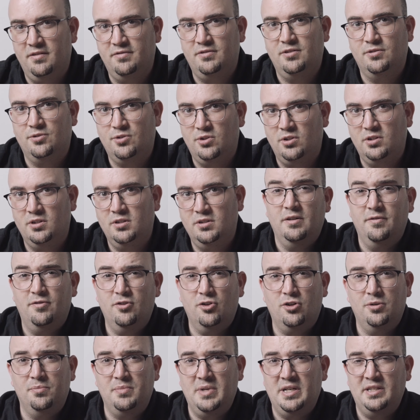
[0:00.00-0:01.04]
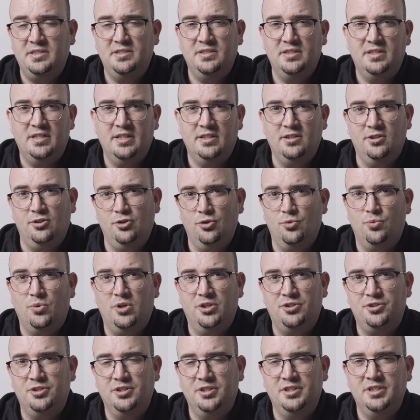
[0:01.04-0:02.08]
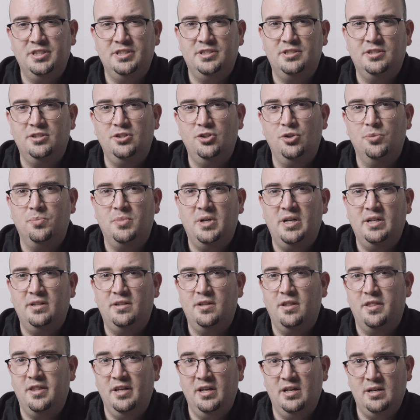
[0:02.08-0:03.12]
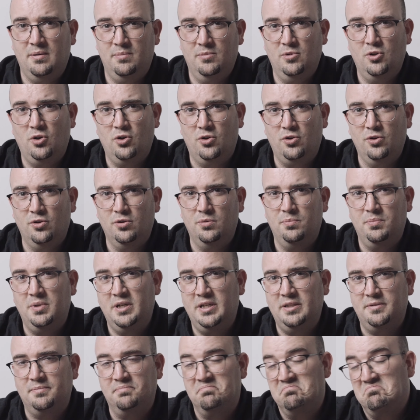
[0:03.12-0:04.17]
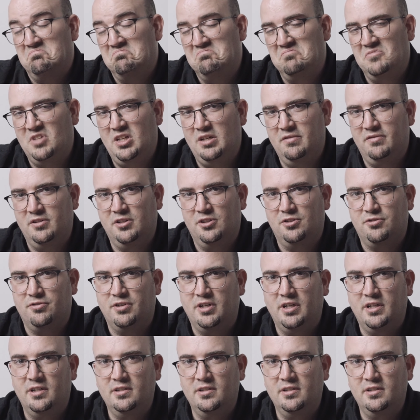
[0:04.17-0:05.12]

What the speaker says: after all. If you're a Mexican and you're watching this, you might think I'm loco, but give it a try.